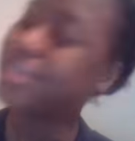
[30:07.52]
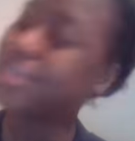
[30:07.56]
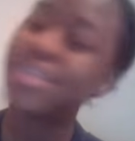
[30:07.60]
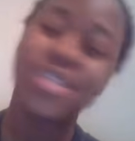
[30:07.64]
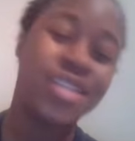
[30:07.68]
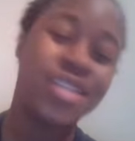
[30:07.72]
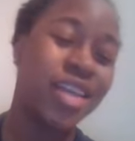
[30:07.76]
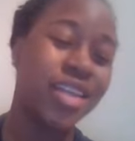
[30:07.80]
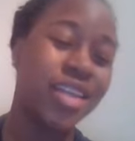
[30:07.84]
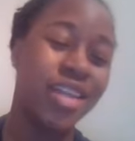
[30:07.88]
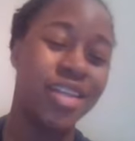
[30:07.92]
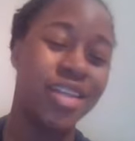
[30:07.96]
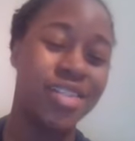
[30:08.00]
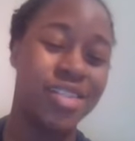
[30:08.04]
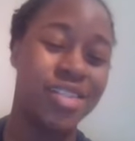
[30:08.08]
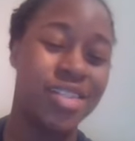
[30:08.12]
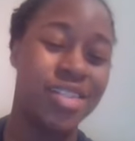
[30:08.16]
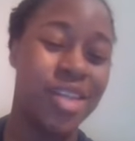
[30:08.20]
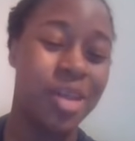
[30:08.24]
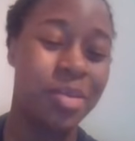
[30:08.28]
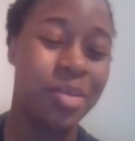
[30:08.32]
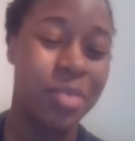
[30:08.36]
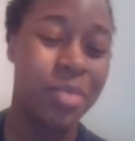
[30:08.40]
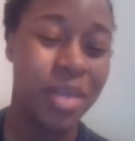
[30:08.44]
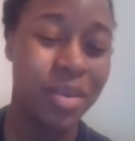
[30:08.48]
Say that
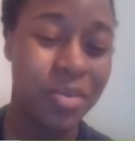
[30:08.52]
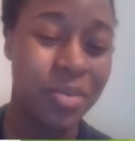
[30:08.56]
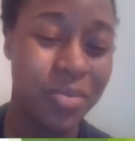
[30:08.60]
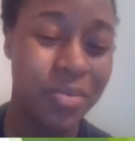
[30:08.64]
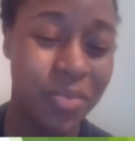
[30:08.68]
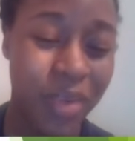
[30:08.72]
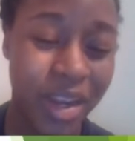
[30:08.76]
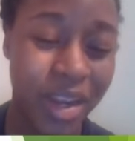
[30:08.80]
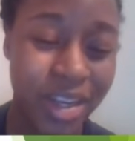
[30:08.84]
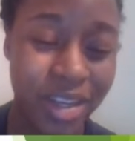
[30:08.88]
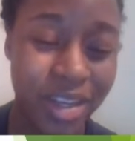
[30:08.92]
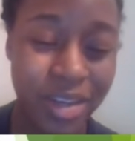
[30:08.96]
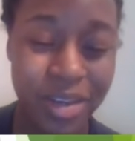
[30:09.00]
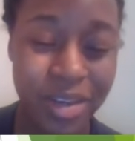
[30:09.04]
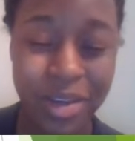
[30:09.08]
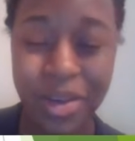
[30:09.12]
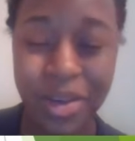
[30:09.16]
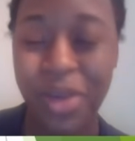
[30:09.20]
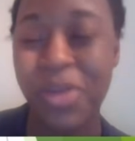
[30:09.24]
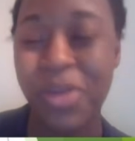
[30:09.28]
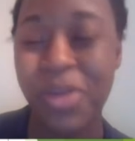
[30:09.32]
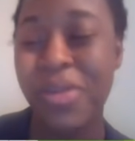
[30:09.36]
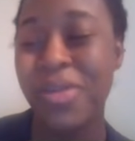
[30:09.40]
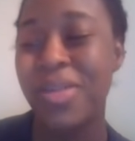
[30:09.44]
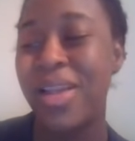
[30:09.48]
just like me. Ready,
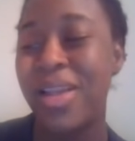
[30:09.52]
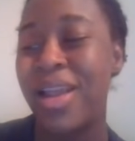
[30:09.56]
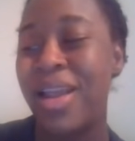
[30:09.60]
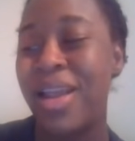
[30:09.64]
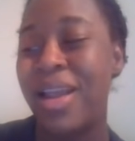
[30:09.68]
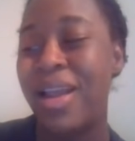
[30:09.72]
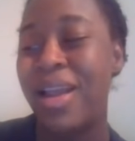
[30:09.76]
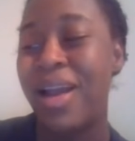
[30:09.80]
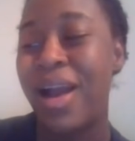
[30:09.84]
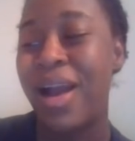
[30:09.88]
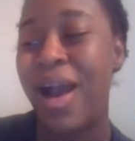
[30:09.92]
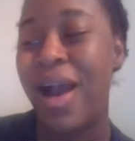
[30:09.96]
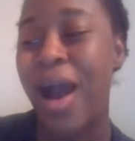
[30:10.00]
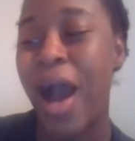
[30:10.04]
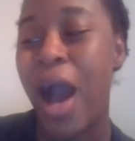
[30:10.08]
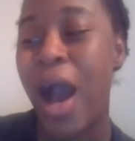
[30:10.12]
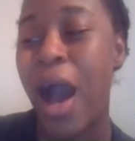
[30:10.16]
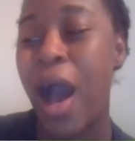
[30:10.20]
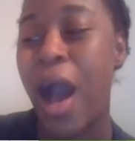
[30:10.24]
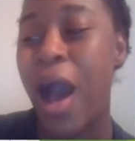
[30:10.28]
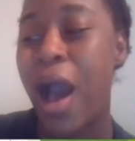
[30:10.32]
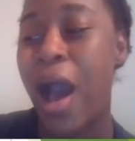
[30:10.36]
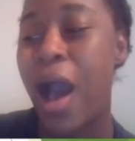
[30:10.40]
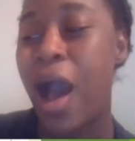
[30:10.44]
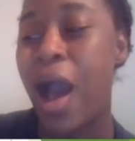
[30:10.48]
go.
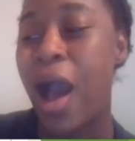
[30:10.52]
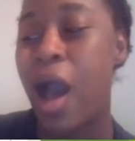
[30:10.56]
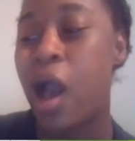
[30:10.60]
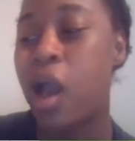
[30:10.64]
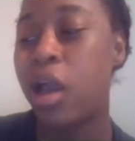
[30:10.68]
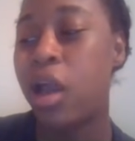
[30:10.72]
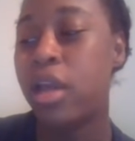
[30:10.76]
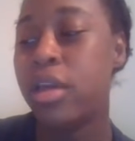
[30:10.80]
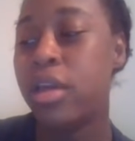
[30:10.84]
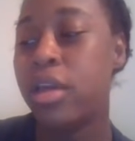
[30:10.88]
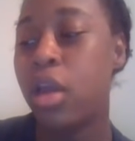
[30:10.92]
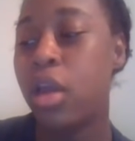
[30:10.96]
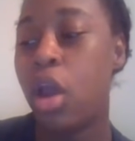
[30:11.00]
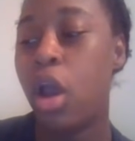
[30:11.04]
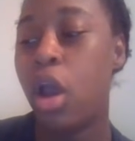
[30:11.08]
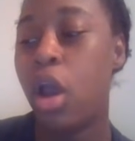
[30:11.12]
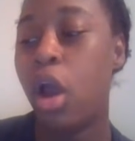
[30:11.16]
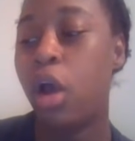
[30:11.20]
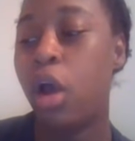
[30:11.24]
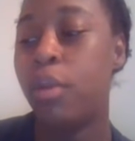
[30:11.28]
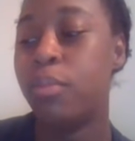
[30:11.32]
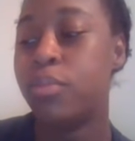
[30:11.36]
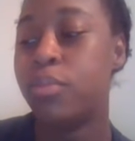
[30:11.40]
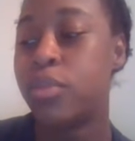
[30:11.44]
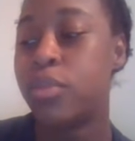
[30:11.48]
I
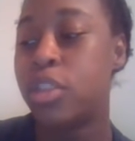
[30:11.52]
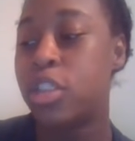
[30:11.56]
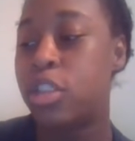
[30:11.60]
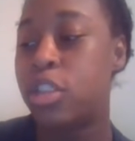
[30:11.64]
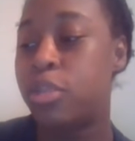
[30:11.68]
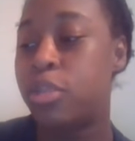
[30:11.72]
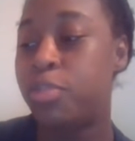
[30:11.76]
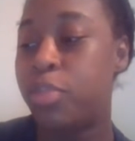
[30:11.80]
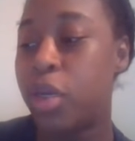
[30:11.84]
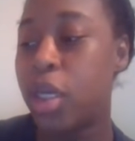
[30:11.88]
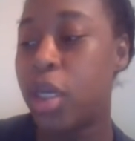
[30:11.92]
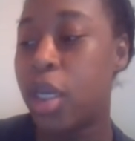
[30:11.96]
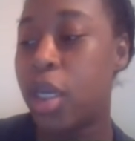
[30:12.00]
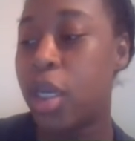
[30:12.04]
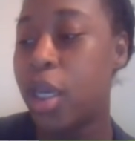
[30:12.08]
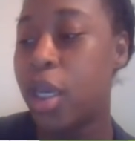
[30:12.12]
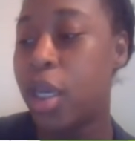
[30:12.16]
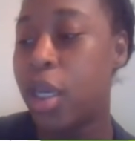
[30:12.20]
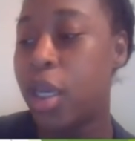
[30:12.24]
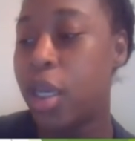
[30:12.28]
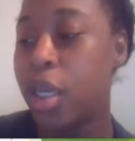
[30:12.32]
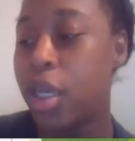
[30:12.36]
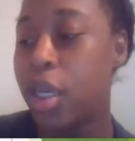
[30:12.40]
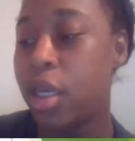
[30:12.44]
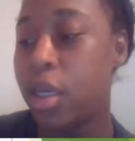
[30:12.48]
am
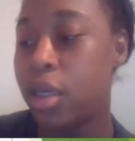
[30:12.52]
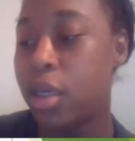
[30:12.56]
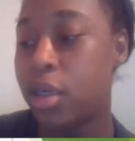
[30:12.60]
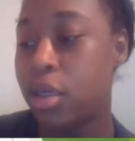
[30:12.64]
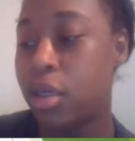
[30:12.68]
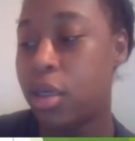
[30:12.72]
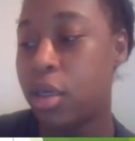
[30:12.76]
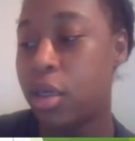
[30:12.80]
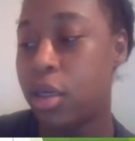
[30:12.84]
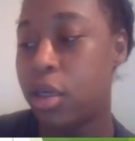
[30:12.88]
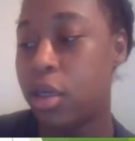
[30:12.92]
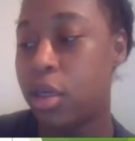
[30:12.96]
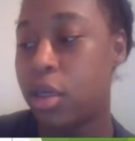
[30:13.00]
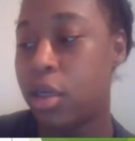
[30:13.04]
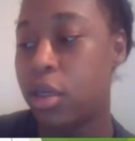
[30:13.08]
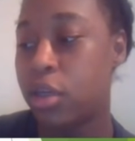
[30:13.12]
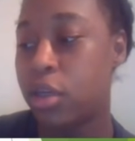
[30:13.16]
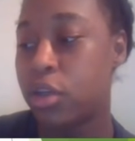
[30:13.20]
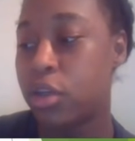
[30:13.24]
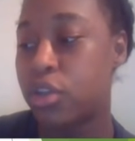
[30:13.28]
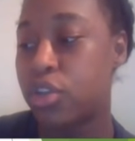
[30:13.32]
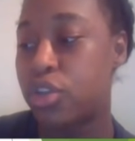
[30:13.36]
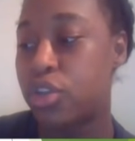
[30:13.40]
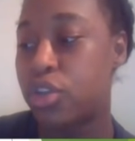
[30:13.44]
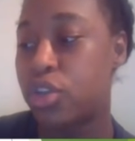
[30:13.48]
speaking
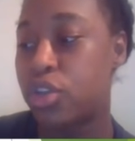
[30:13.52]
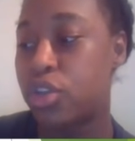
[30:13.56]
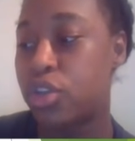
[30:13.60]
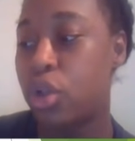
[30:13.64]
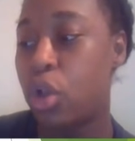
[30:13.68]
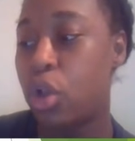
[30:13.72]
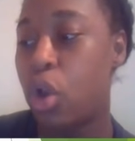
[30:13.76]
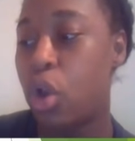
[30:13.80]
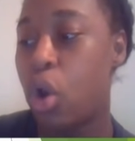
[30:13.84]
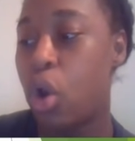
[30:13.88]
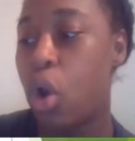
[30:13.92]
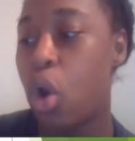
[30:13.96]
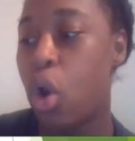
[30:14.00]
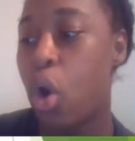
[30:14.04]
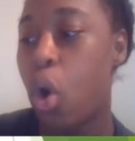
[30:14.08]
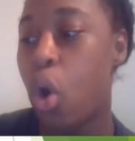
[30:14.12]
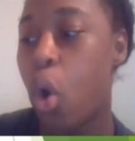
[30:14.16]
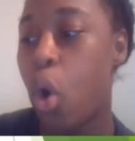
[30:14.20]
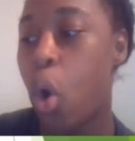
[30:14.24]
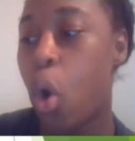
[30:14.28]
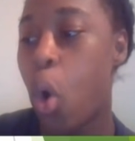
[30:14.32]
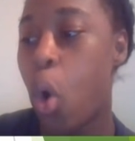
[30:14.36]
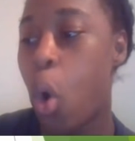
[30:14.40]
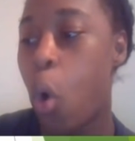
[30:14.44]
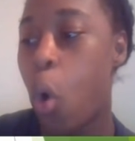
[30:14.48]

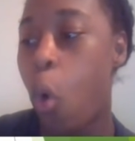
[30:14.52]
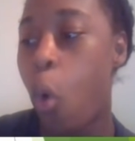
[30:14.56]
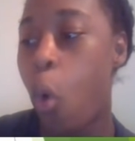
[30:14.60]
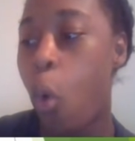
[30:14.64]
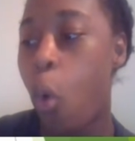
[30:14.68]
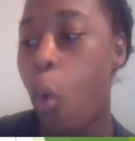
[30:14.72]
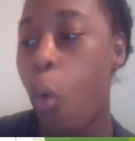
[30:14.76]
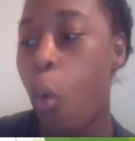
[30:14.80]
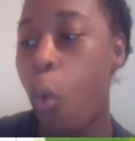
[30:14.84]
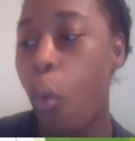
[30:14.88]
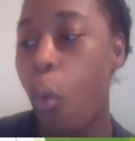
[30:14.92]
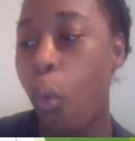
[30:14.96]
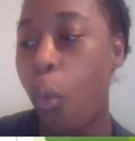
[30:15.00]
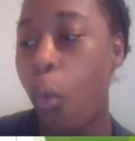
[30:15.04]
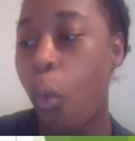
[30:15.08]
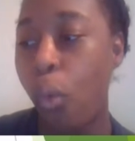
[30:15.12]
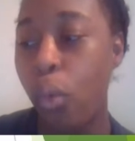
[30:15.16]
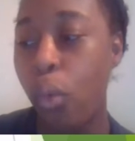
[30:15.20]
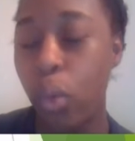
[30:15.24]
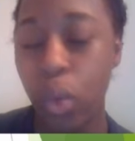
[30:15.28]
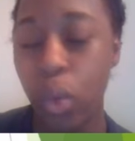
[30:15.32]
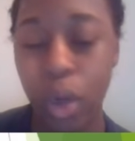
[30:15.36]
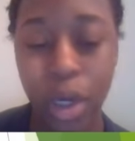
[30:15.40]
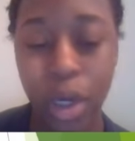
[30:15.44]
slowly.